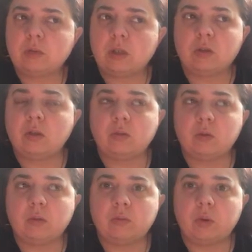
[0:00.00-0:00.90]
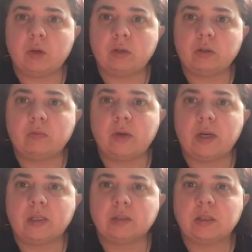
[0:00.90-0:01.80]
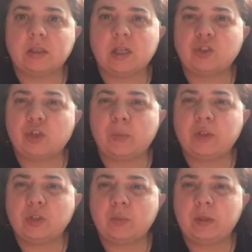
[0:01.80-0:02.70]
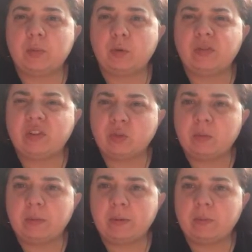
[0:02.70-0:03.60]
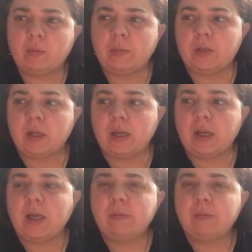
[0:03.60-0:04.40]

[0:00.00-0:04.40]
I don't know the word for it, the phrase, like, not show me to me, prove it to me people, but like,